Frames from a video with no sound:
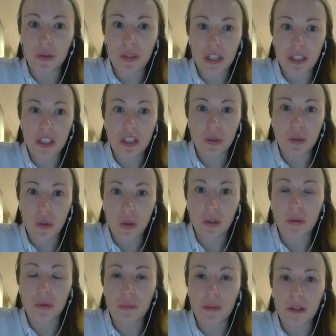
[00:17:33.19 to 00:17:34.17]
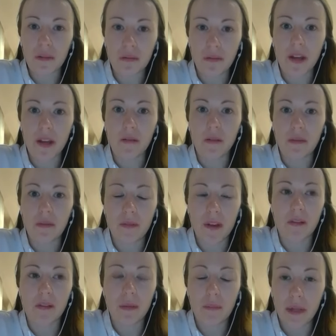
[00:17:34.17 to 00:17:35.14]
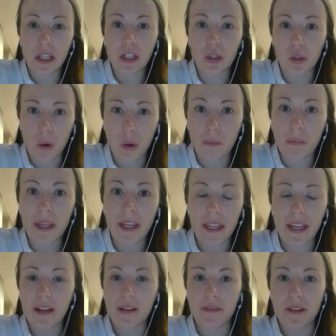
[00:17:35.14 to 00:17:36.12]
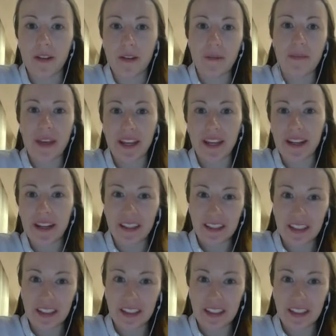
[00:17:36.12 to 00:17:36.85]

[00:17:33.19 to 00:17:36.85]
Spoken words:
this is going to be a very, very big topic and a very big